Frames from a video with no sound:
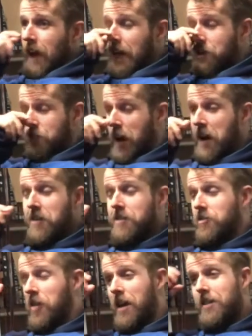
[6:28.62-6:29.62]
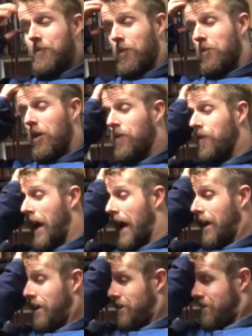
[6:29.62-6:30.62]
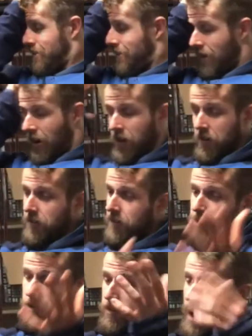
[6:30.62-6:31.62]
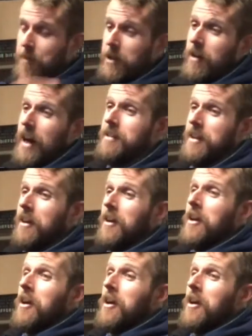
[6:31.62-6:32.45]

And trainers that promote that are drive me crazy.